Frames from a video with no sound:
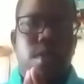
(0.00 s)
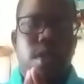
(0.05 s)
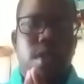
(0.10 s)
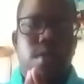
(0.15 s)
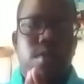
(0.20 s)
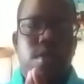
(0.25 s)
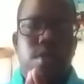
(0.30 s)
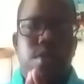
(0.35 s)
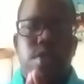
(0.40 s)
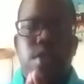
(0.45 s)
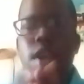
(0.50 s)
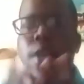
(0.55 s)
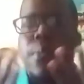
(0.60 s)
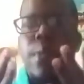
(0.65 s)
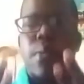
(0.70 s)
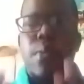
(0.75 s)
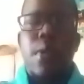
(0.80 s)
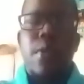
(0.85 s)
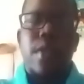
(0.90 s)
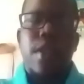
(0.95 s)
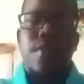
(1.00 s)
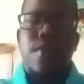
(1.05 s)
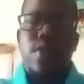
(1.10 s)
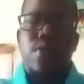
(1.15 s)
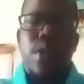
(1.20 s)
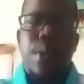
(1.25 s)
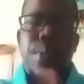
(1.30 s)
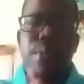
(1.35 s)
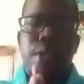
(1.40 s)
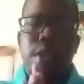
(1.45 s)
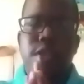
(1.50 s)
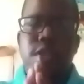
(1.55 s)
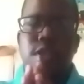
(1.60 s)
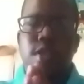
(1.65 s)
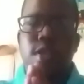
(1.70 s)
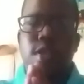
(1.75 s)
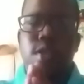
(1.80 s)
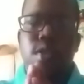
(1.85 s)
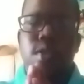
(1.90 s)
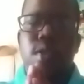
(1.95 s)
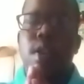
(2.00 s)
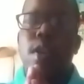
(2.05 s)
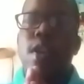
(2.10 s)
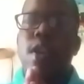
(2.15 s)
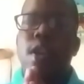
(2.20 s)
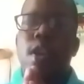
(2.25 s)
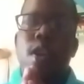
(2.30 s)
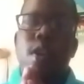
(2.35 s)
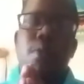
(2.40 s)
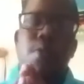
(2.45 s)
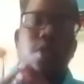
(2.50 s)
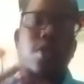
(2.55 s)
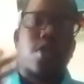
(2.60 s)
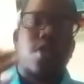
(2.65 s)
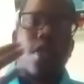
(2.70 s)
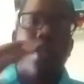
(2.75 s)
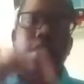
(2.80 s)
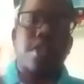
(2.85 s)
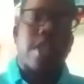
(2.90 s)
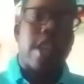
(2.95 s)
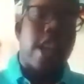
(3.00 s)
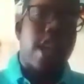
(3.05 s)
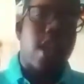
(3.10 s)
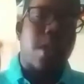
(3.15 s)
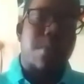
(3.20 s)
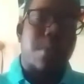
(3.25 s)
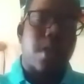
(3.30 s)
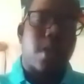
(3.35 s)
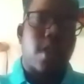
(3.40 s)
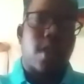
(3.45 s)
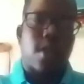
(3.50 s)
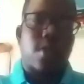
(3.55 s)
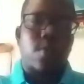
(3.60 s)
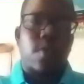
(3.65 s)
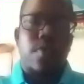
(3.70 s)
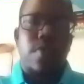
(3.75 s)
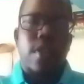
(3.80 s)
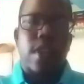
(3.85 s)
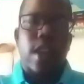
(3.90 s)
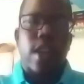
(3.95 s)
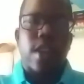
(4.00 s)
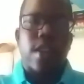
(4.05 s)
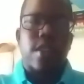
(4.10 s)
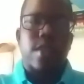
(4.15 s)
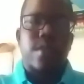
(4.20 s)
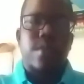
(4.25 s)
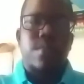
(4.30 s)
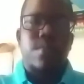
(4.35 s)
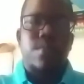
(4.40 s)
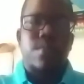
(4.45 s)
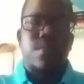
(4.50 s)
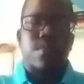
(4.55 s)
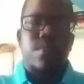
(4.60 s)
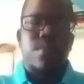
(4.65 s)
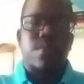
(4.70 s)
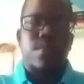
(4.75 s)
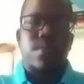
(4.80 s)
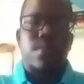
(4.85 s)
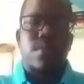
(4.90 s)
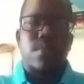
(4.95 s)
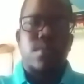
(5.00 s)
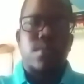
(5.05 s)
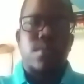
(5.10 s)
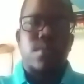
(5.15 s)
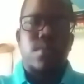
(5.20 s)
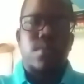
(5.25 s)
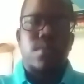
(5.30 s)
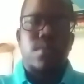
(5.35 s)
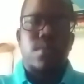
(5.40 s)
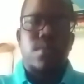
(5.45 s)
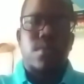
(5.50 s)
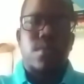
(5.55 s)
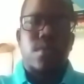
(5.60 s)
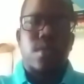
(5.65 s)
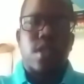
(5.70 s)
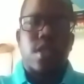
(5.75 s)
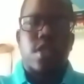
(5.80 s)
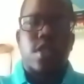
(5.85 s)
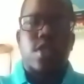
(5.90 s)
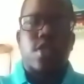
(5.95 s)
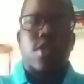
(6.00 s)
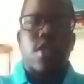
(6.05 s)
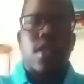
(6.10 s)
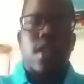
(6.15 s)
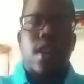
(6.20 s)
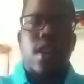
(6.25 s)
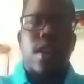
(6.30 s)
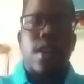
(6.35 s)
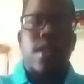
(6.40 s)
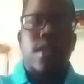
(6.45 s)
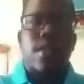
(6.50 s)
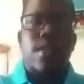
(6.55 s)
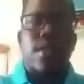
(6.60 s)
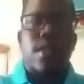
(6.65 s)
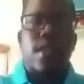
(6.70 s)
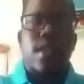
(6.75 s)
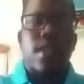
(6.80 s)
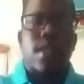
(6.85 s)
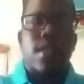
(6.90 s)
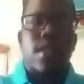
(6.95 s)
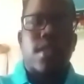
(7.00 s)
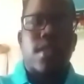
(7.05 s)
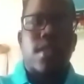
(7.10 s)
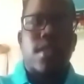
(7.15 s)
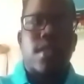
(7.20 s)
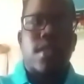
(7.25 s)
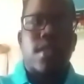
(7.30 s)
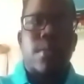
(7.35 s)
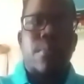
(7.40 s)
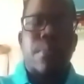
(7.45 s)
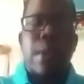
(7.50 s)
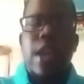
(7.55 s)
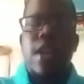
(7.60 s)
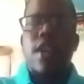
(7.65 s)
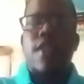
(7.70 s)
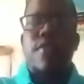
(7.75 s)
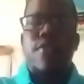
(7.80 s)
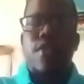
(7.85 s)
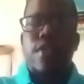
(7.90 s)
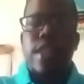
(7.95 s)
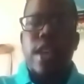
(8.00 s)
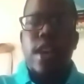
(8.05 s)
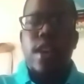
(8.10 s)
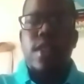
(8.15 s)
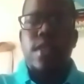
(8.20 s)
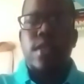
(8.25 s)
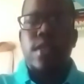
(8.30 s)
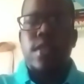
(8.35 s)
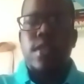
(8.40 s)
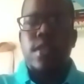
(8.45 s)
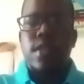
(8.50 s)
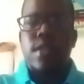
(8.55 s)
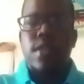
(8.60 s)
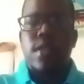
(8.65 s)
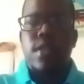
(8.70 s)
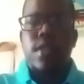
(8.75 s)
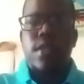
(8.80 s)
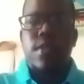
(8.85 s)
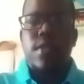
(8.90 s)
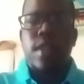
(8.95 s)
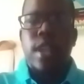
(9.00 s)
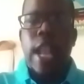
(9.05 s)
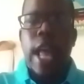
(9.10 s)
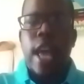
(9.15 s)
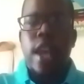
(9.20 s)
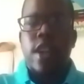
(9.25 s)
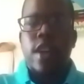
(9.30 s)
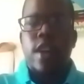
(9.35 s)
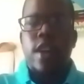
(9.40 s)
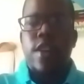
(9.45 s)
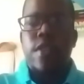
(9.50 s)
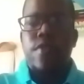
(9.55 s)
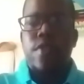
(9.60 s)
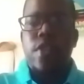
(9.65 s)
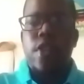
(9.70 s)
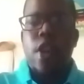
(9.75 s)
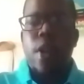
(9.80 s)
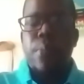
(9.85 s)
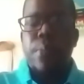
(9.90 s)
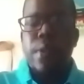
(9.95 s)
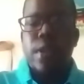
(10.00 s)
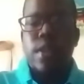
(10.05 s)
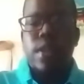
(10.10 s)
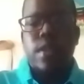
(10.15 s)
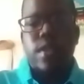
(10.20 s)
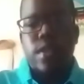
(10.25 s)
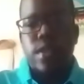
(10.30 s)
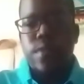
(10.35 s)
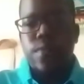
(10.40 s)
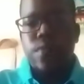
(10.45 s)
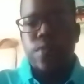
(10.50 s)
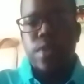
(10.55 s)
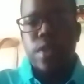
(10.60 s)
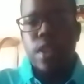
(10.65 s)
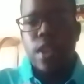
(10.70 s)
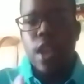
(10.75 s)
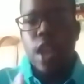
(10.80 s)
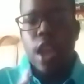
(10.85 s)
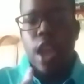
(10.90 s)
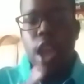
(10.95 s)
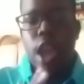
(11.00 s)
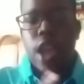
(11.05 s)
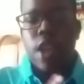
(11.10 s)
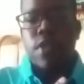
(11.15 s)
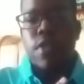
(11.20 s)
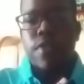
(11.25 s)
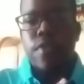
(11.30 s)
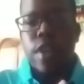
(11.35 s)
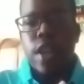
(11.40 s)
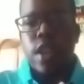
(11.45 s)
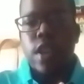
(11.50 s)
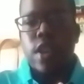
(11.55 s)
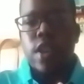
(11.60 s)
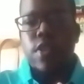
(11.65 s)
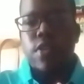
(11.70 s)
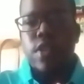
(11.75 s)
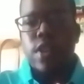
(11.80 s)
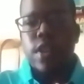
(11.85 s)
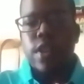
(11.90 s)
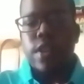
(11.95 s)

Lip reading: since the government won't give us reparations, we're just gonna take because we feel like this is gonna make up for that. The lack of the government intervening on